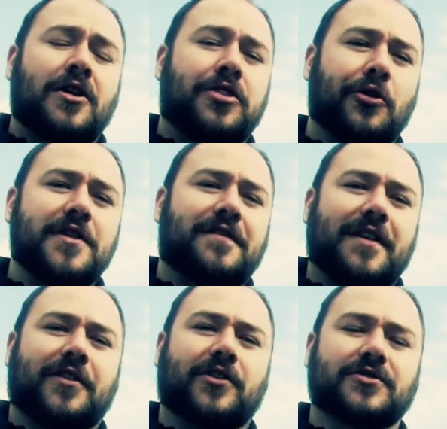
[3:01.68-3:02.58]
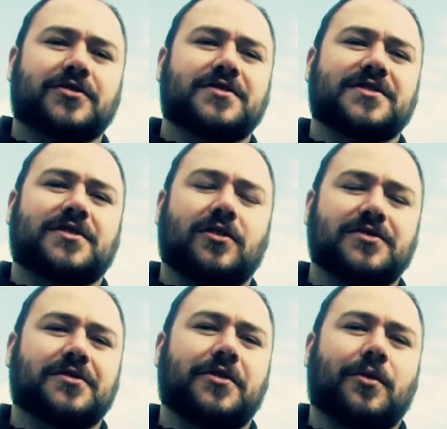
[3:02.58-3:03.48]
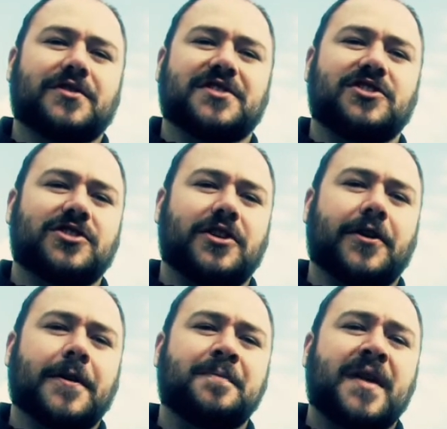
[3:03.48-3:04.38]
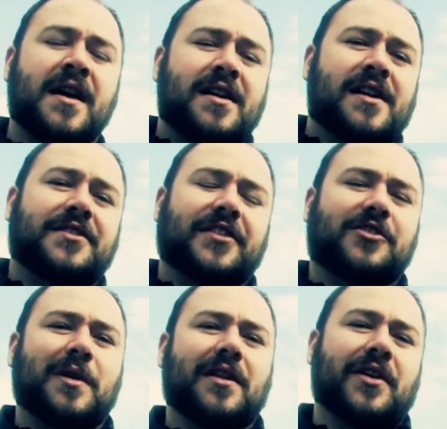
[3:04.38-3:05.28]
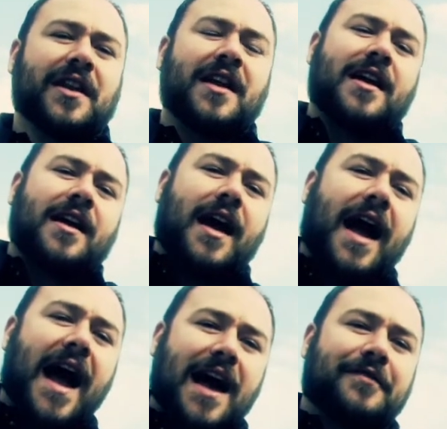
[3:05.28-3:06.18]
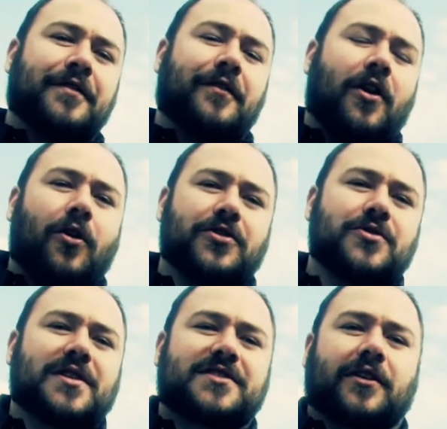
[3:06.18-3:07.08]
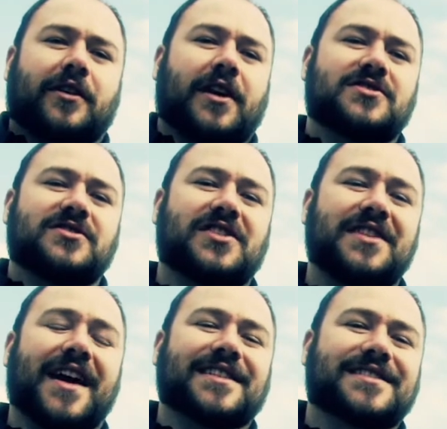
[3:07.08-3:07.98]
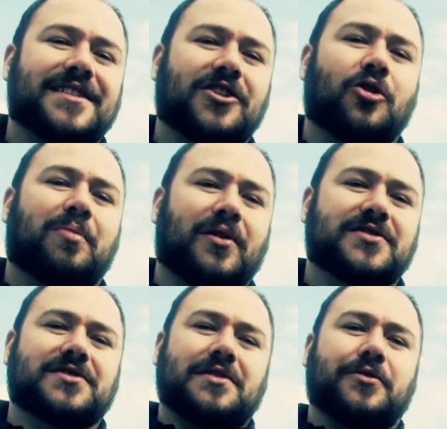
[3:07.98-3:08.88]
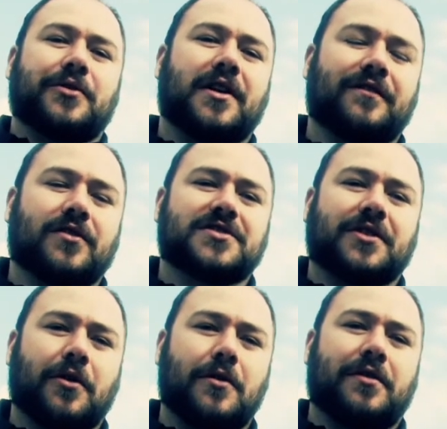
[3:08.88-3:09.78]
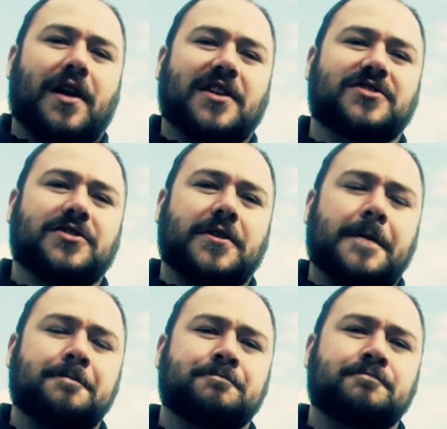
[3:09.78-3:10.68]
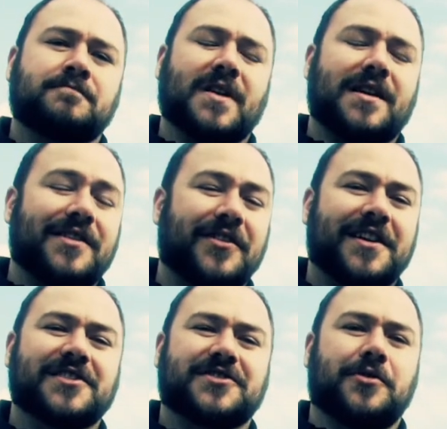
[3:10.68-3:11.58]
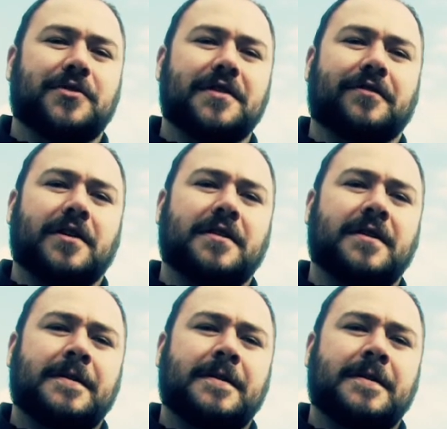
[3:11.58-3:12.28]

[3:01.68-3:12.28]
3,500 churches close their doors each year. It's estimated that half of all U.S. congregations didn't add a single person through conversion growth last year. And Lincoln's no different.